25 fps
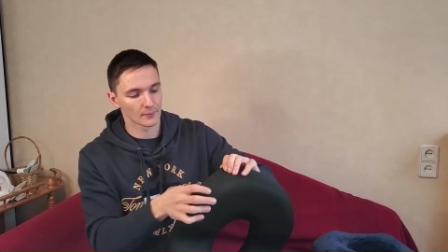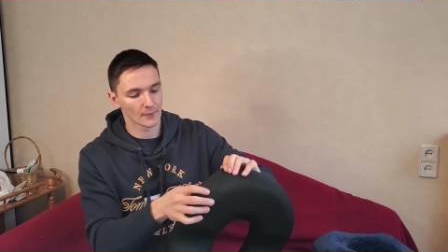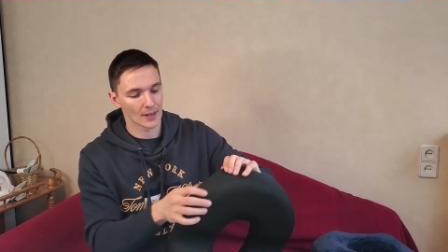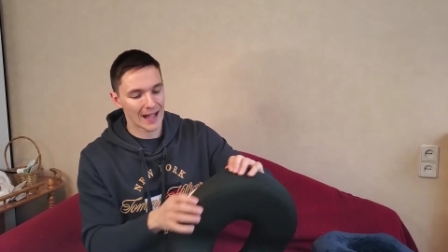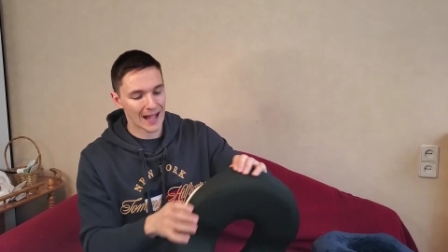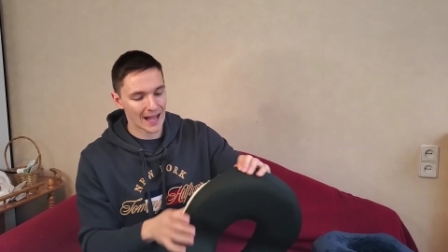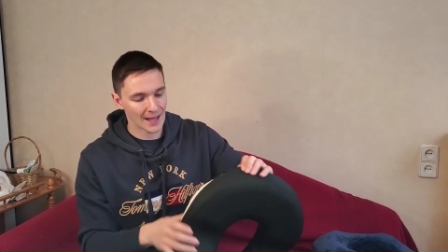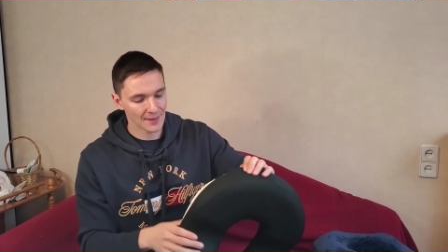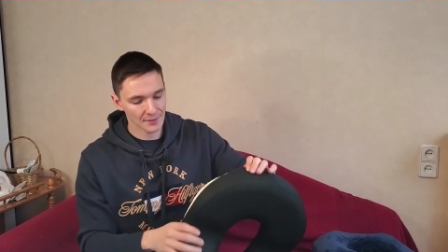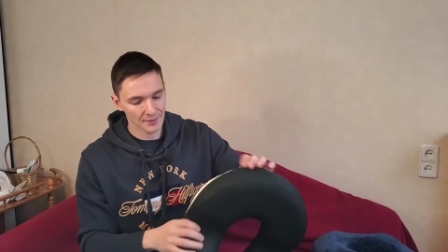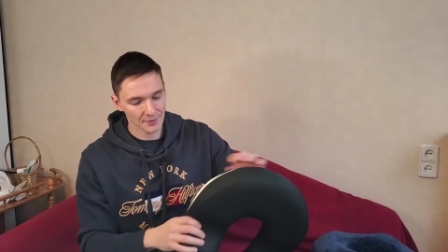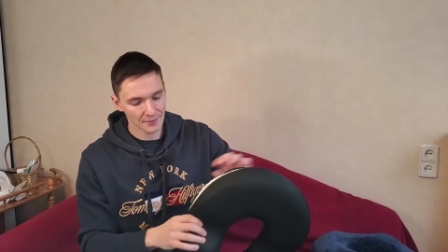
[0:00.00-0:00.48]

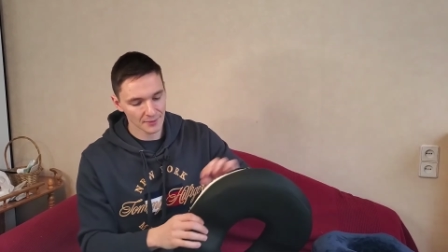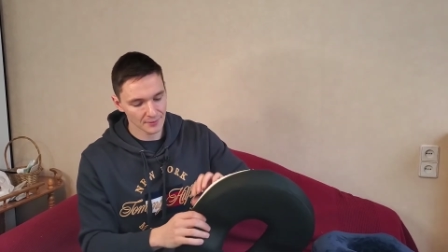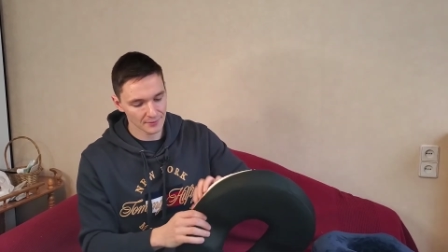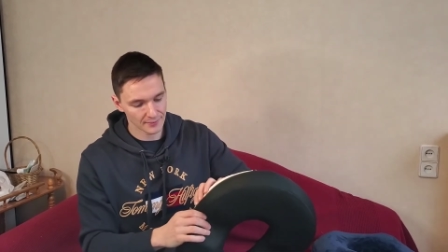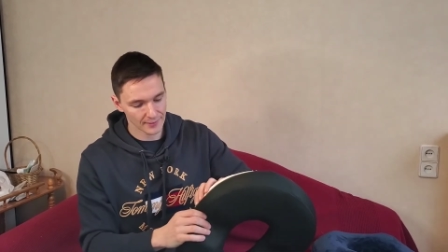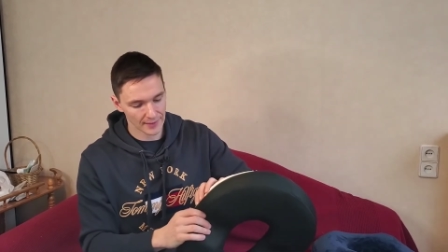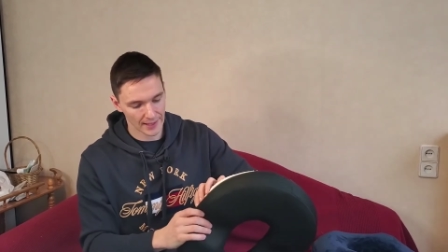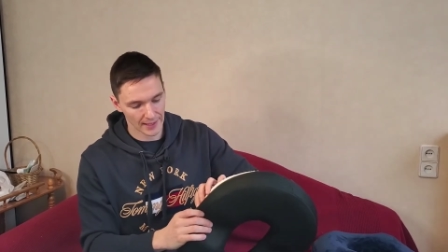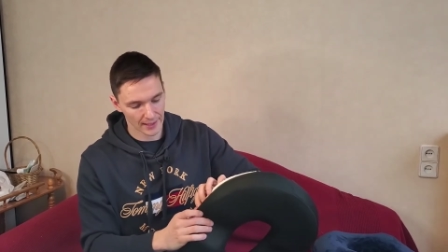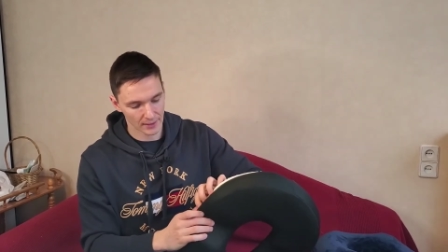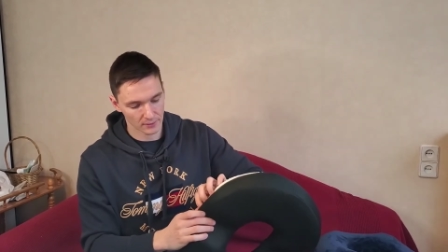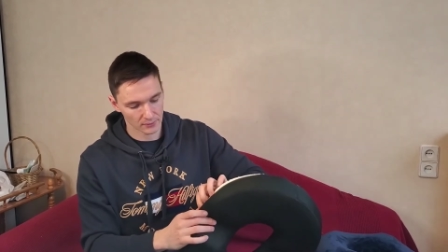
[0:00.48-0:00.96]
other than
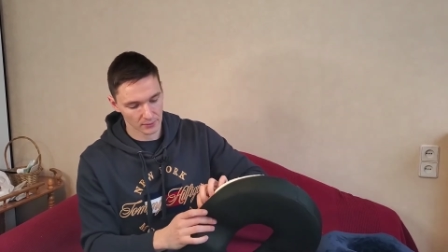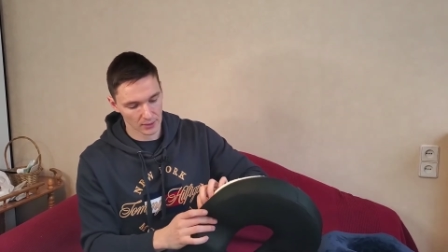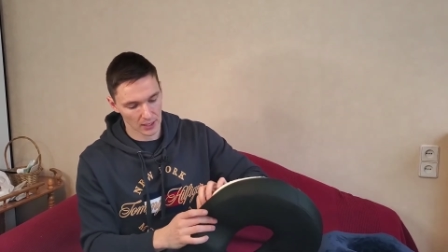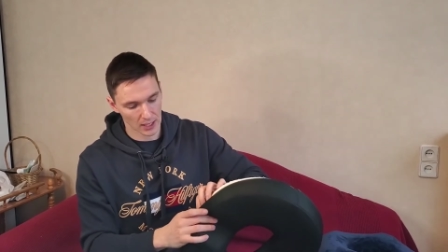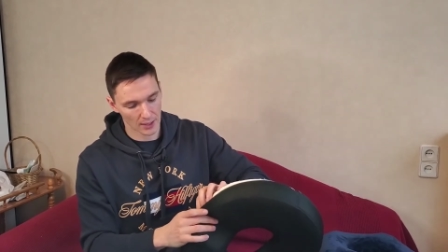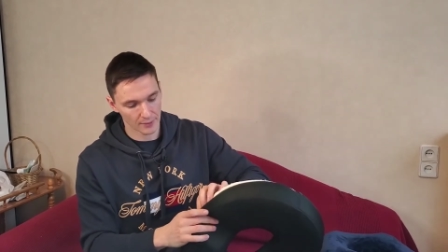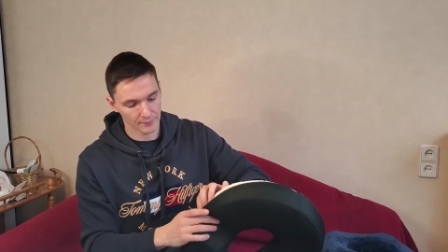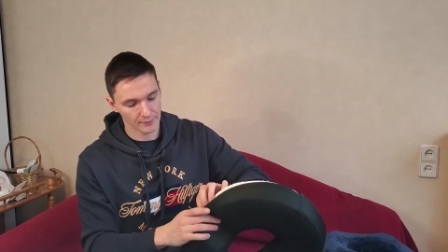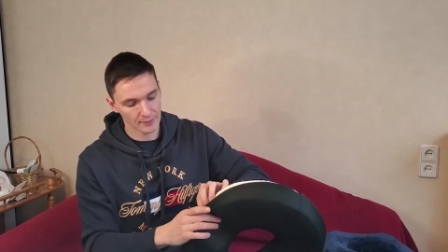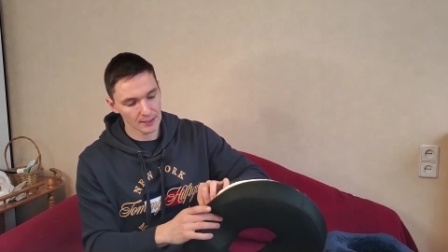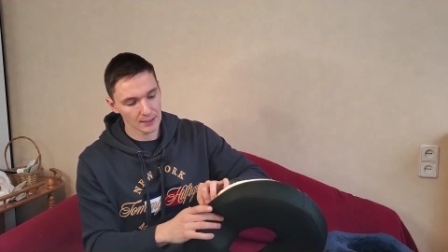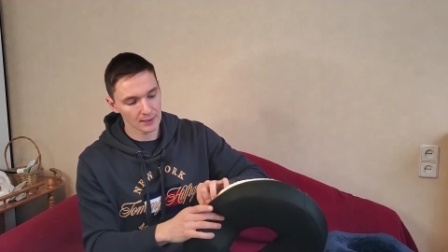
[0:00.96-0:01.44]
that,
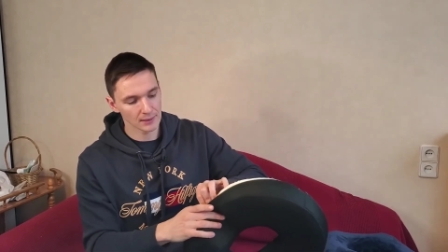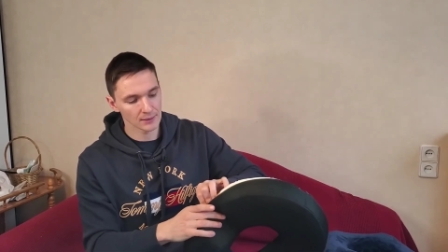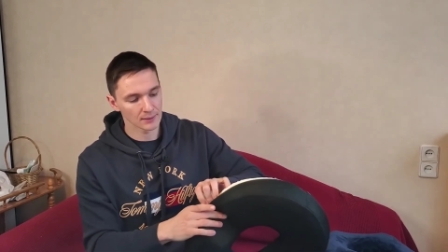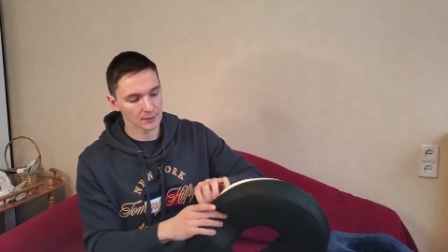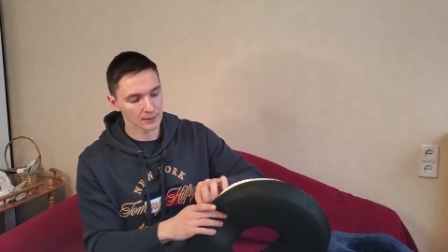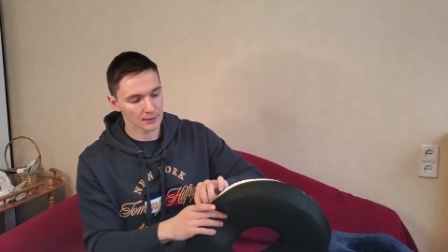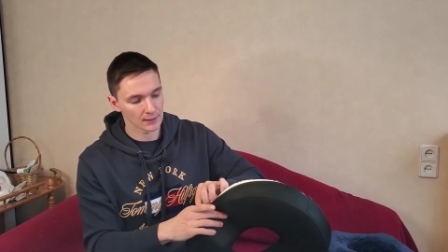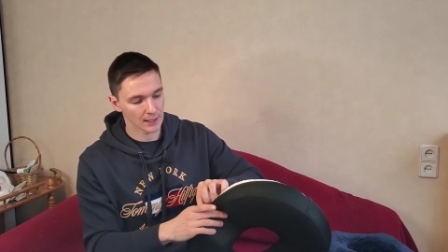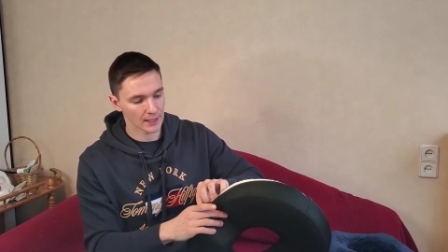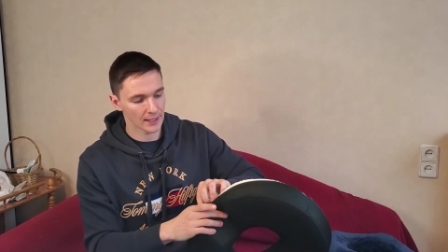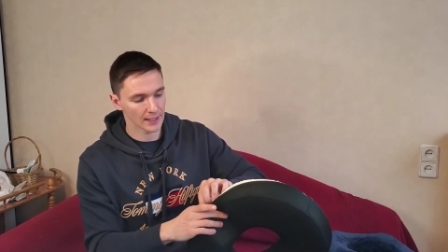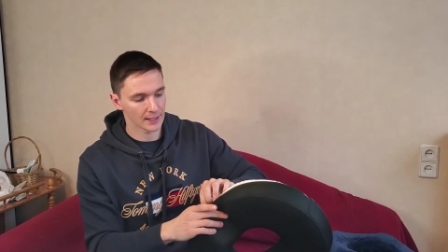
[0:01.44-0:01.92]
I really
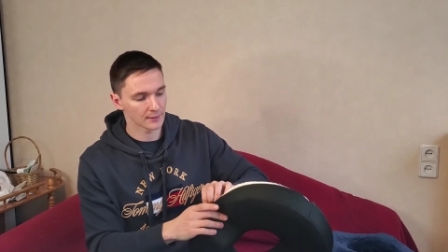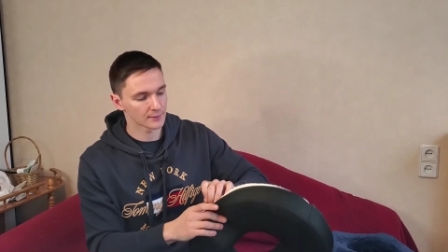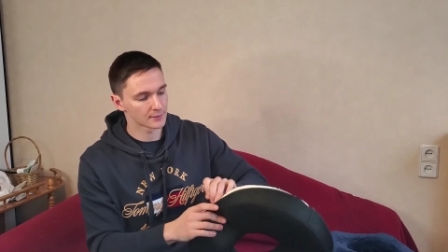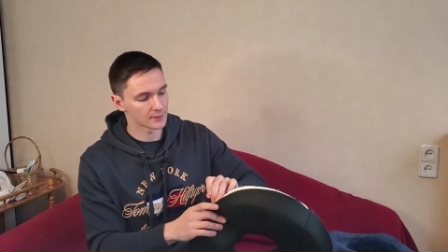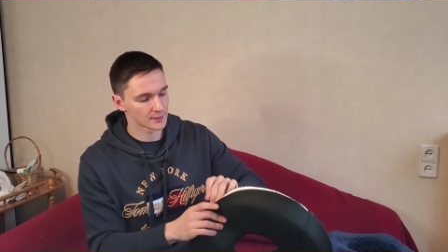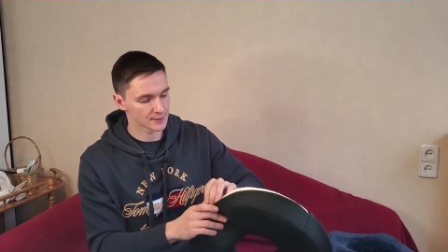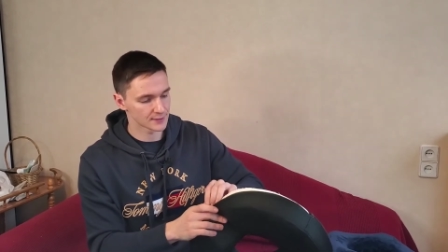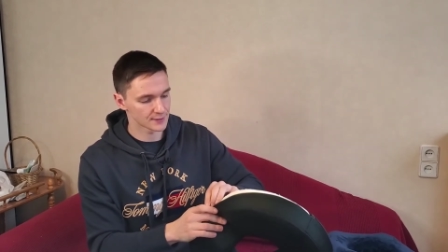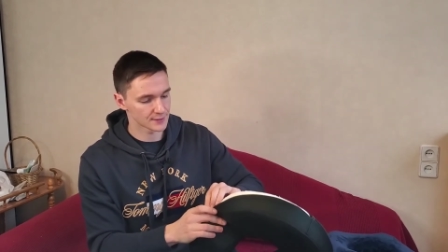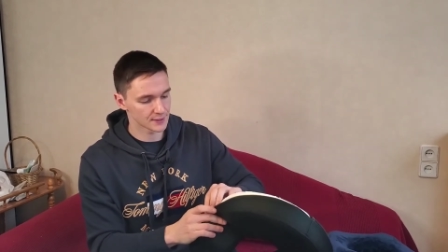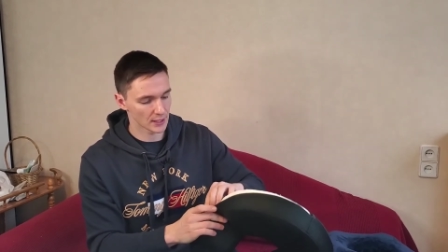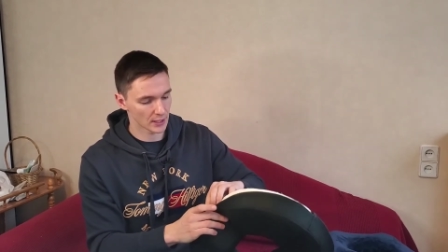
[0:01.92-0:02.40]
like
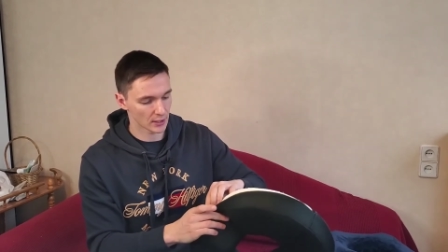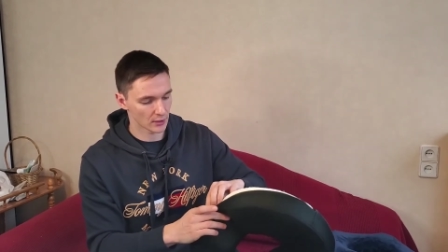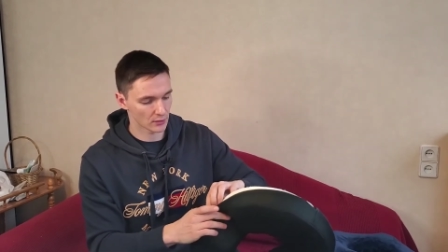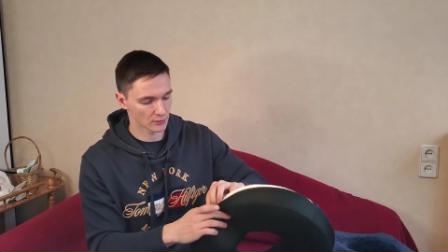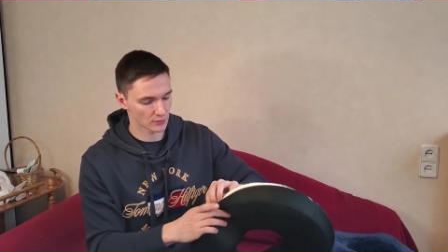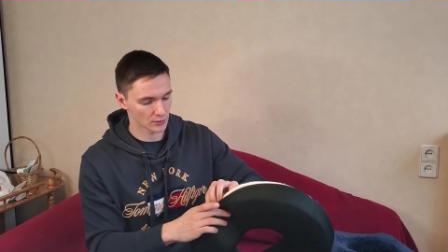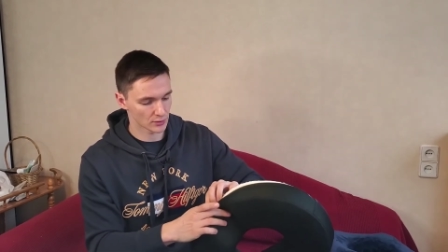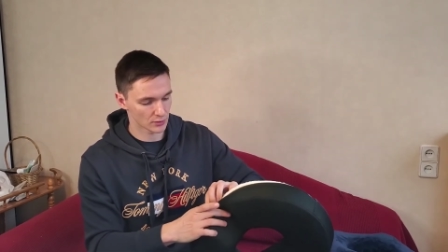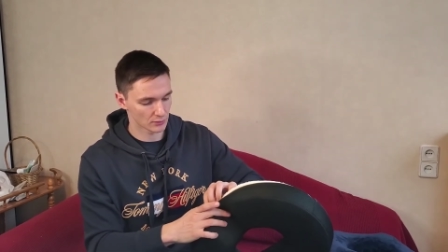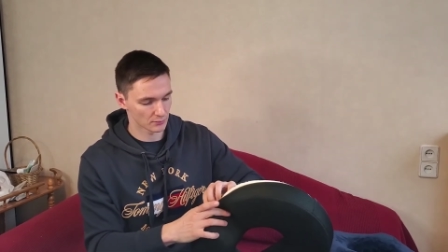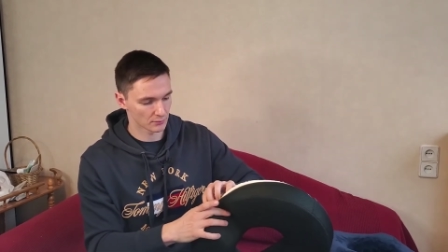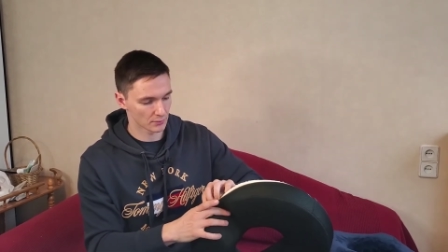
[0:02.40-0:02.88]
this seat
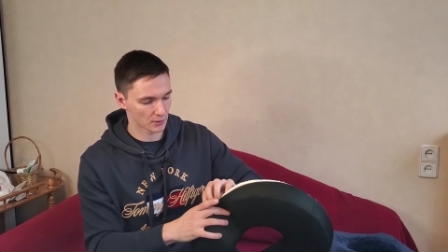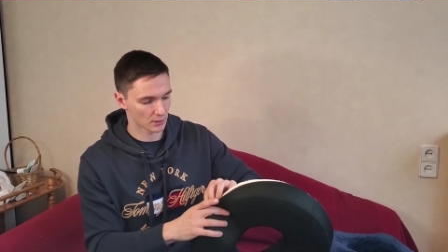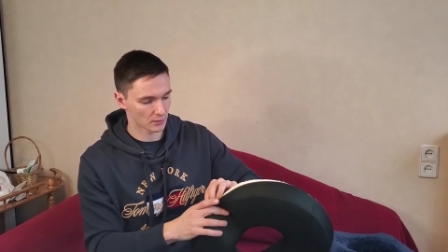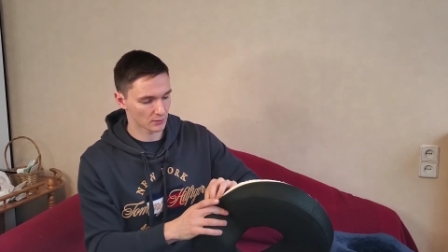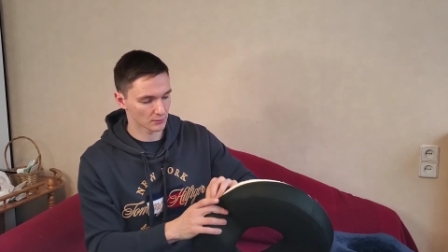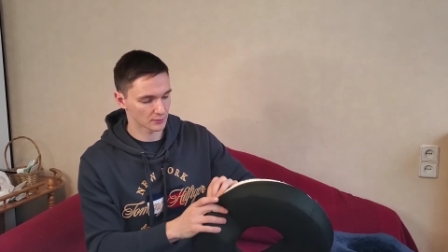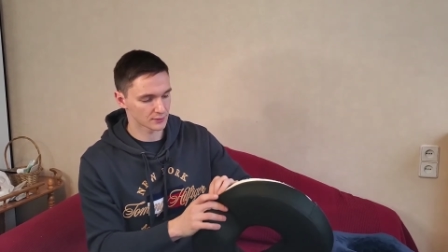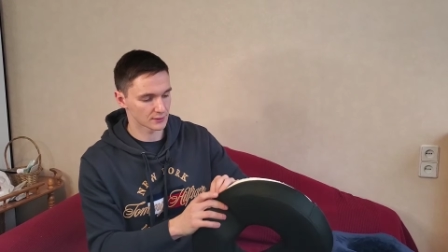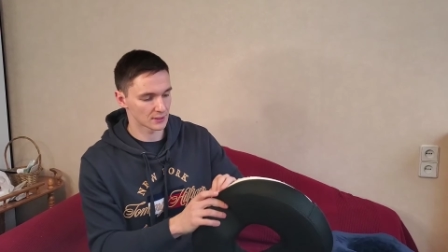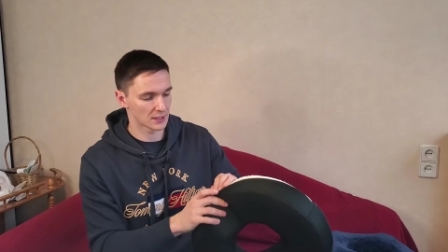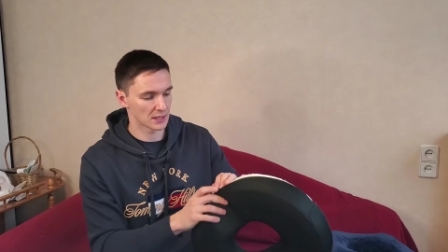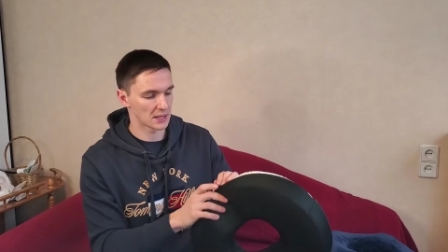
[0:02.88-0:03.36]
cushion
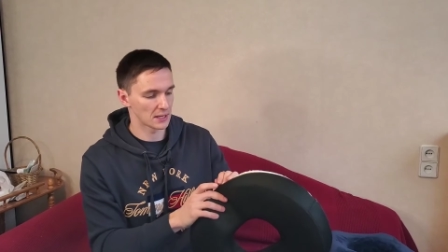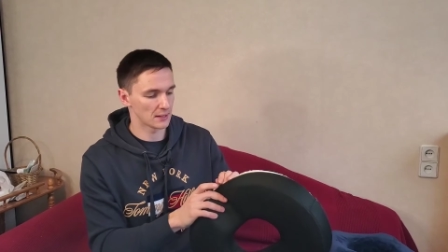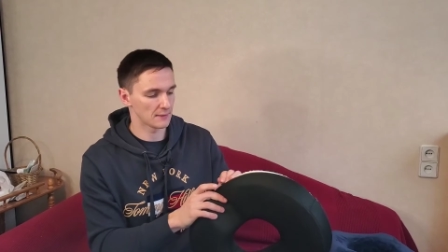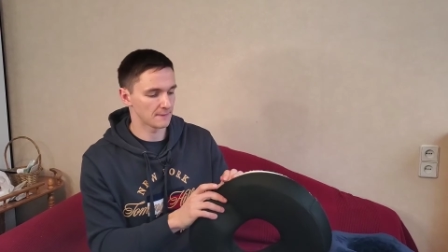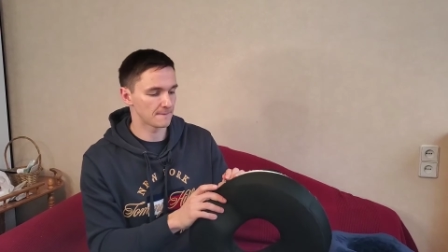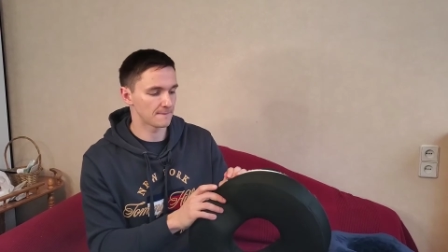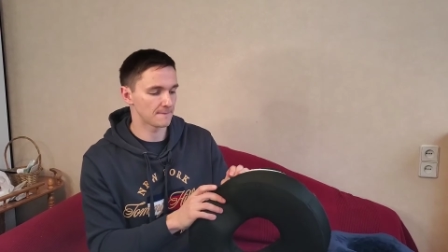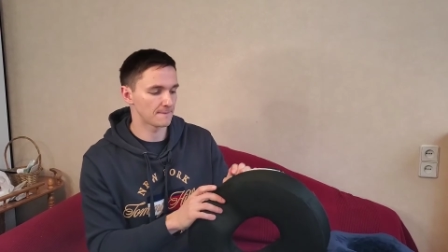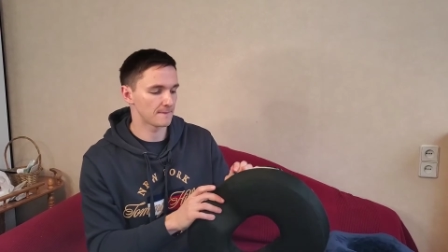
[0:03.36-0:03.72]
because it